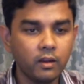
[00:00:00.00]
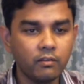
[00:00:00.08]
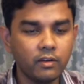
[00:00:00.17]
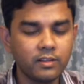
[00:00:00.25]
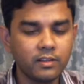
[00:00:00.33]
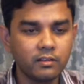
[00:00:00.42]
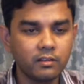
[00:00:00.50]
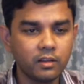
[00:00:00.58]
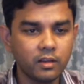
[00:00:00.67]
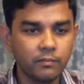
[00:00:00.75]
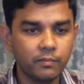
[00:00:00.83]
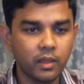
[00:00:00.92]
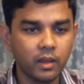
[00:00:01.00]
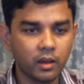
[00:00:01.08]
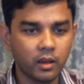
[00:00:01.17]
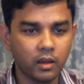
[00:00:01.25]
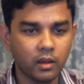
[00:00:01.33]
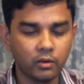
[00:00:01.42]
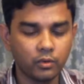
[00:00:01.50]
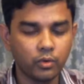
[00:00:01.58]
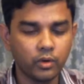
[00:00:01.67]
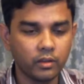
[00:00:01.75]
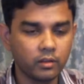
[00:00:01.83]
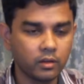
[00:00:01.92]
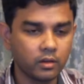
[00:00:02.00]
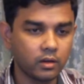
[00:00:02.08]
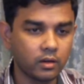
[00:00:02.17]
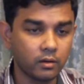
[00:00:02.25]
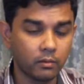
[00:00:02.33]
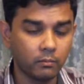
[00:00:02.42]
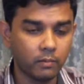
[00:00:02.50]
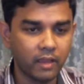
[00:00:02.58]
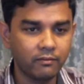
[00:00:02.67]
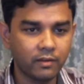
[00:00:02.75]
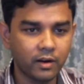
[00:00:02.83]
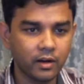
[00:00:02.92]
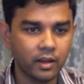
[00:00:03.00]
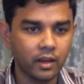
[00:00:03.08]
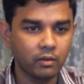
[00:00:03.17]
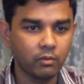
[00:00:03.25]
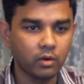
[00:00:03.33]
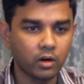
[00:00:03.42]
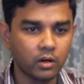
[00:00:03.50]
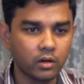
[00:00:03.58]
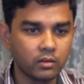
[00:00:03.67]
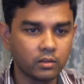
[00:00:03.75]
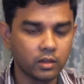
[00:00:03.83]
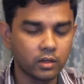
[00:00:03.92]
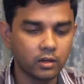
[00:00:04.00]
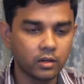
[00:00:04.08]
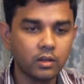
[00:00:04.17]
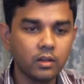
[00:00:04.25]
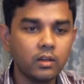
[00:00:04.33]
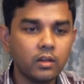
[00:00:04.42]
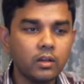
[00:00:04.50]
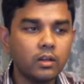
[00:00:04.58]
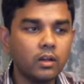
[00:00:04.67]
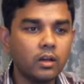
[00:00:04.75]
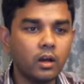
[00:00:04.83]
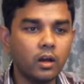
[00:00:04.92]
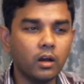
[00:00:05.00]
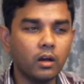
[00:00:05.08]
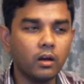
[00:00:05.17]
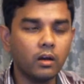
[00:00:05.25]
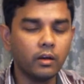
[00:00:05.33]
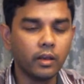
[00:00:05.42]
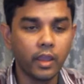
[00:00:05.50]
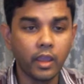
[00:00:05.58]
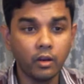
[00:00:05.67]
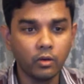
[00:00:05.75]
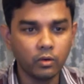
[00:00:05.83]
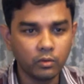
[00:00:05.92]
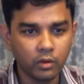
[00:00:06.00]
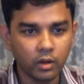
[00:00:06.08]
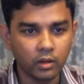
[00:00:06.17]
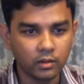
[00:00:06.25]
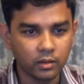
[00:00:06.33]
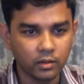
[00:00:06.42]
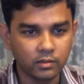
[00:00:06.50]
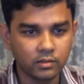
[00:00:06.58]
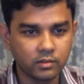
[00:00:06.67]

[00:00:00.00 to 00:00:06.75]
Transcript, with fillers: recently during the black friday i ordered the uh, halo uh, the